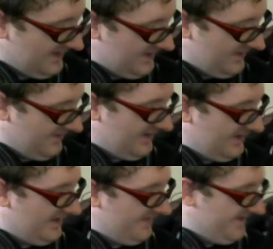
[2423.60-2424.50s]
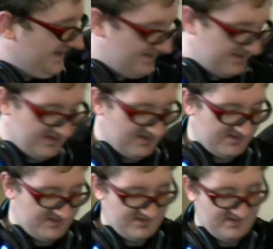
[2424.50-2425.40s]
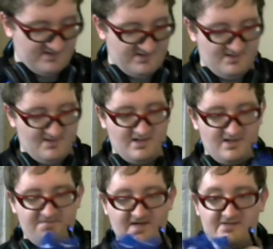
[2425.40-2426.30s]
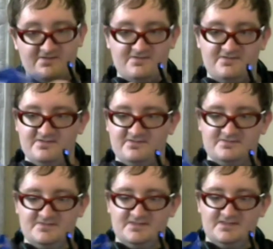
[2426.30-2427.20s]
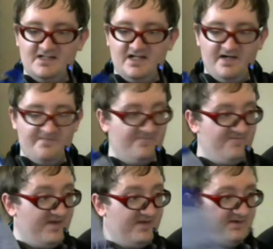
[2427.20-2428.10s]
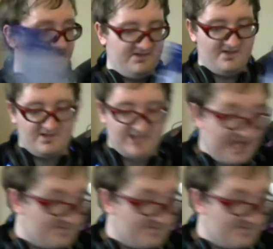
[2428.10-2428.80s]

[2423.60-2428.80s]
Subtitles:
So here is our final thing, which is our game